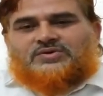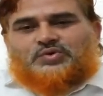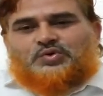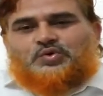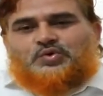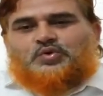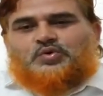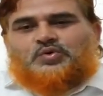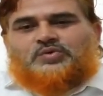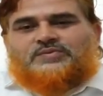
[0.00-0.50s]

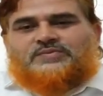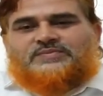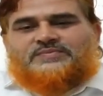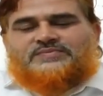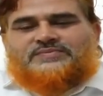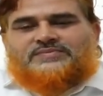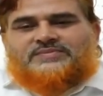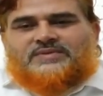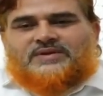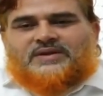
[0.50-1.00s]
soon,
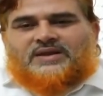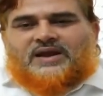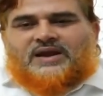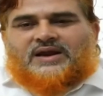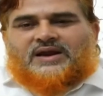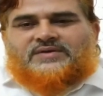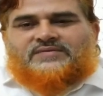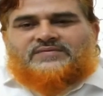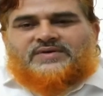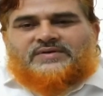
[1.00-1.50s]

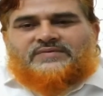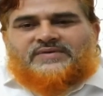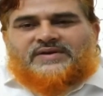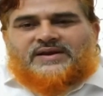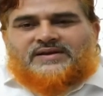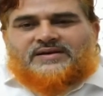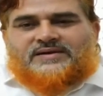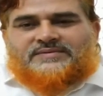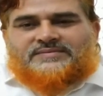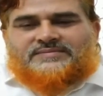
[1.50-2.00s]
and we
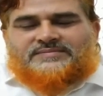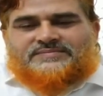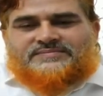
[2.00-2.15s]
will